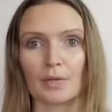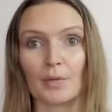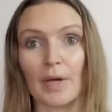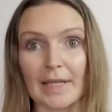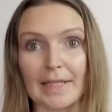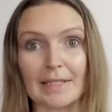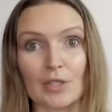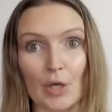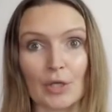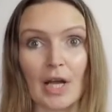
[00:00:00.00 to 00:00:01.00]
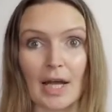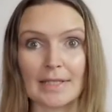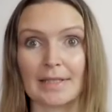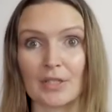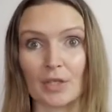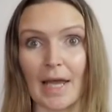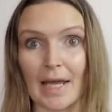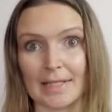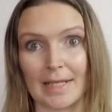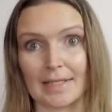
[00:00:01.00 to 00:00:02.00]
Creating tokenized digital
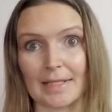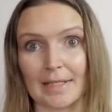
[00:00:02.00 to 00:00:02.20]
assets